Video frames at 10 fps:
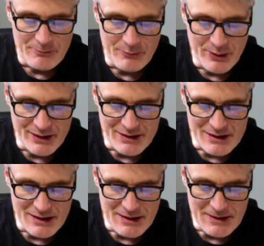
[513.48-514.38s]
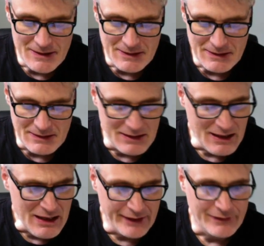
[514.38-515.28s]
But
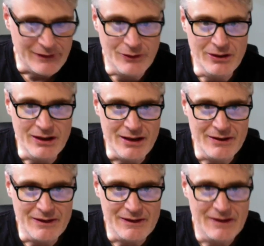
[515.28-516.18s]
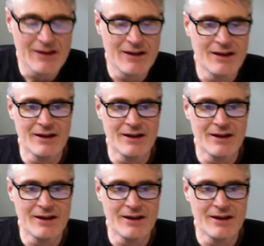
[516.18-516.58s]
yeah, so you had the